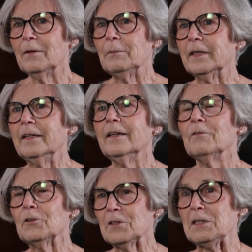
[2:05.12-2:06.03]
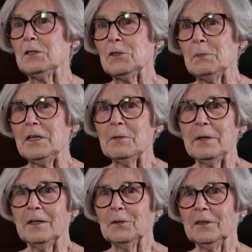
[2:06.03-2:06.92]
But he never teased me
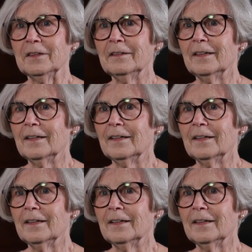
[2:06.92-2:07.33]
about it.